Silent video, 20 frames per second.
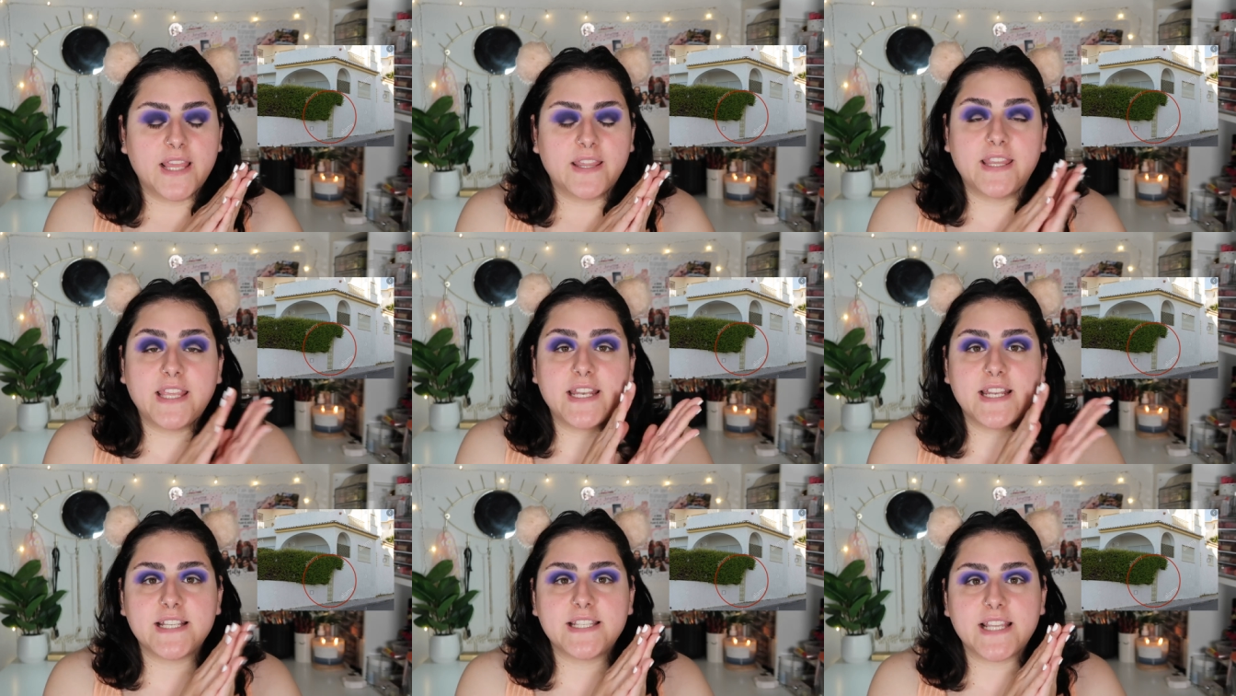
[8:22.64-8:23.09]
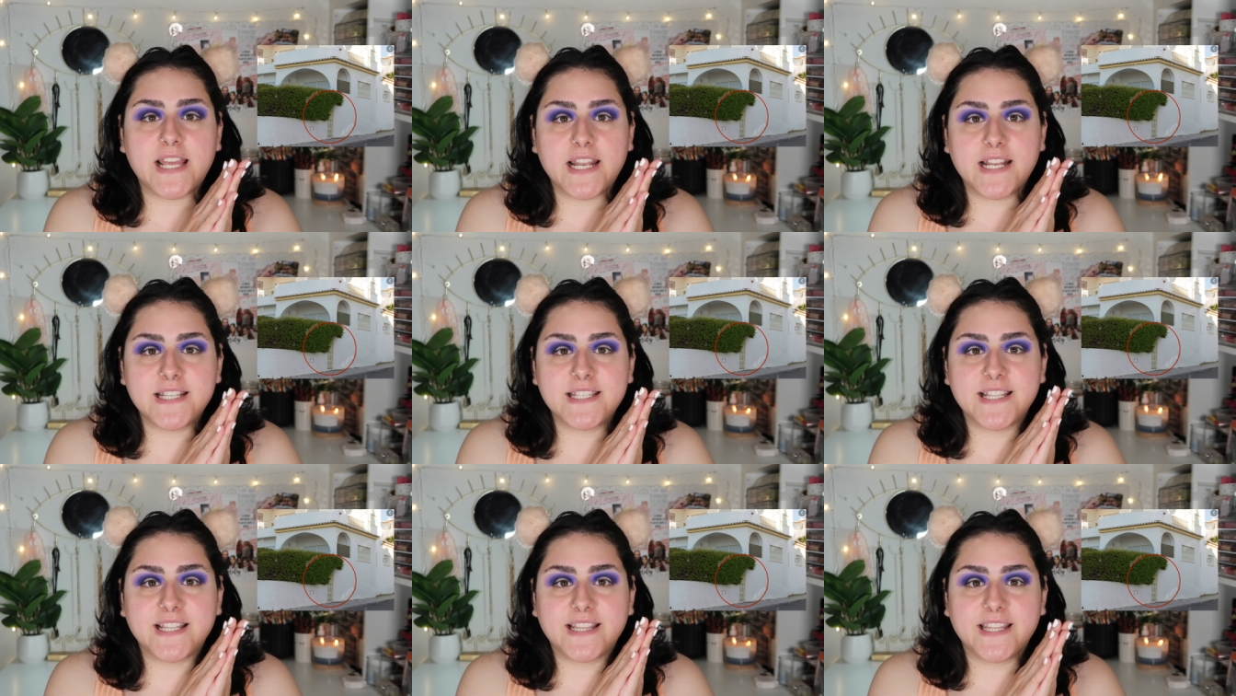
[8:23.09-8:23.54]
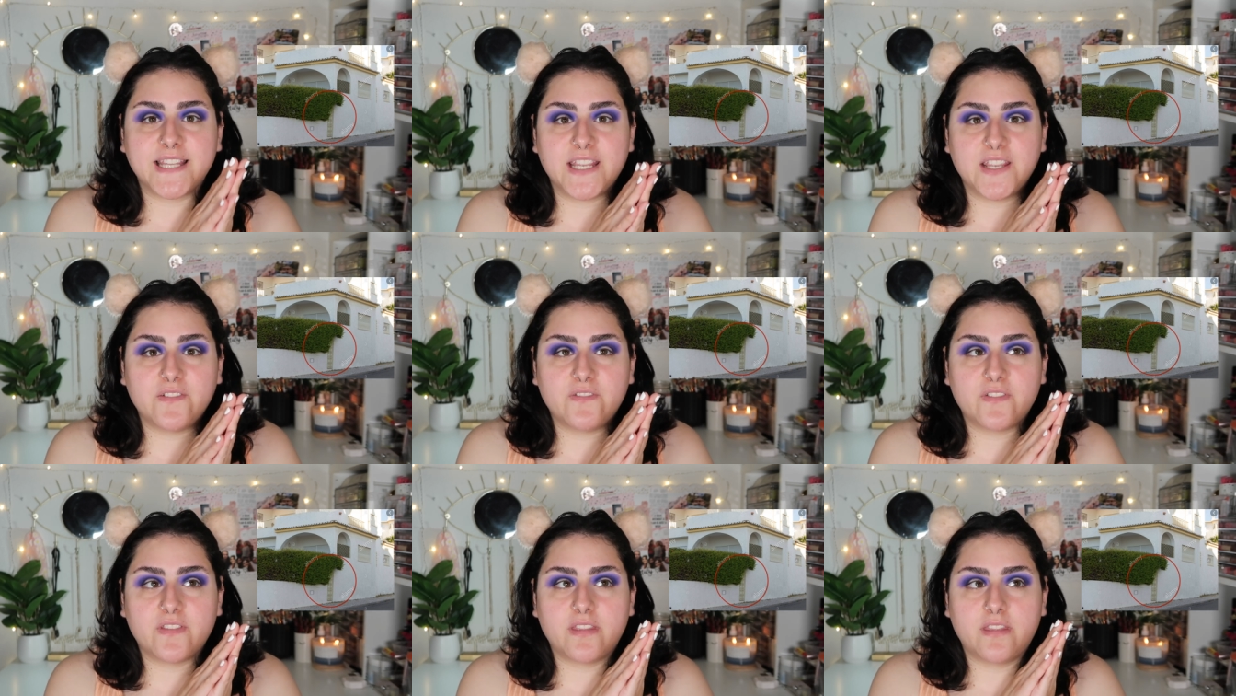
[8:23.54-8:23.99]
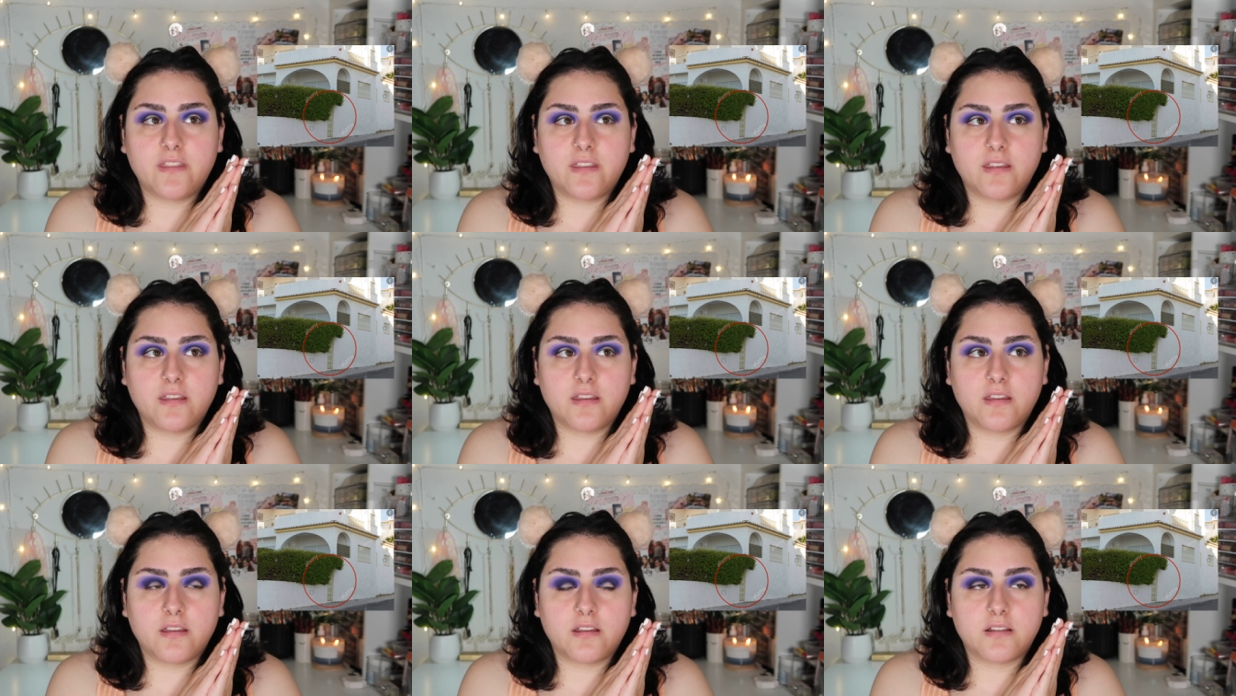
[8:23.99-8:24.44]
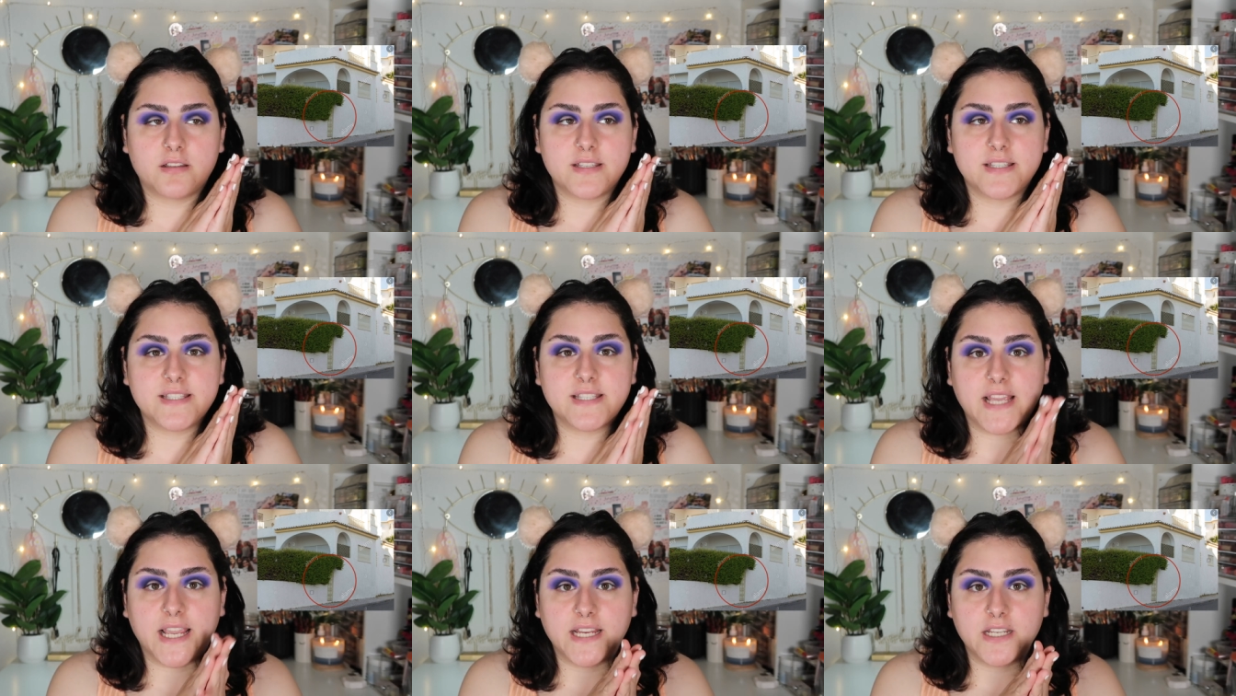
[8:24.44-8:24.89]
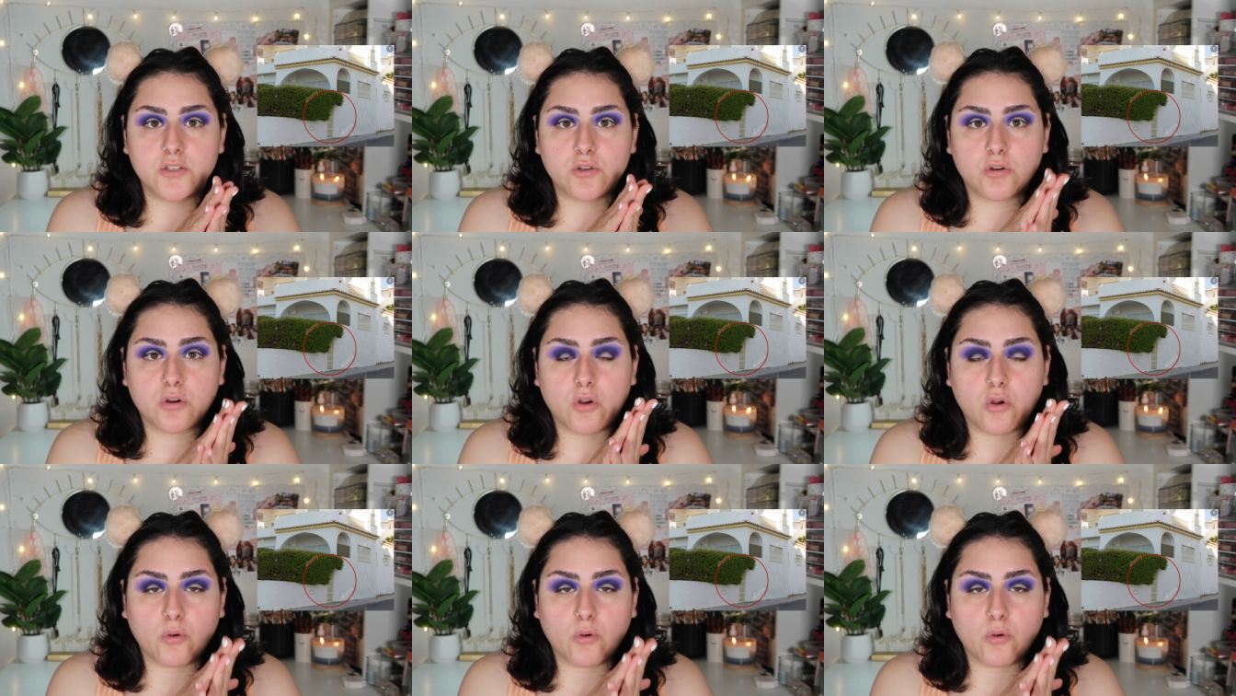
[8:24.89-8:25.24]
they decided to leave the side door